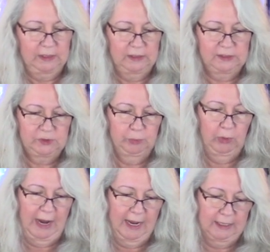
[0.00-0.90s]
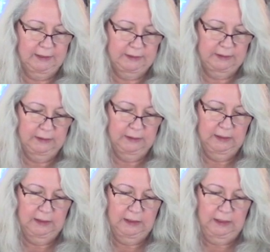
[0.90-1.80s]
This bracket
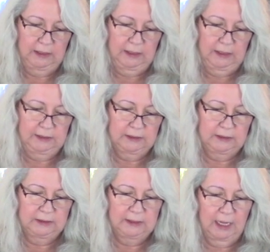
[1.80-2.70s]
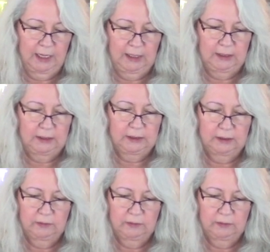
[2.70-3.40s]
is designed,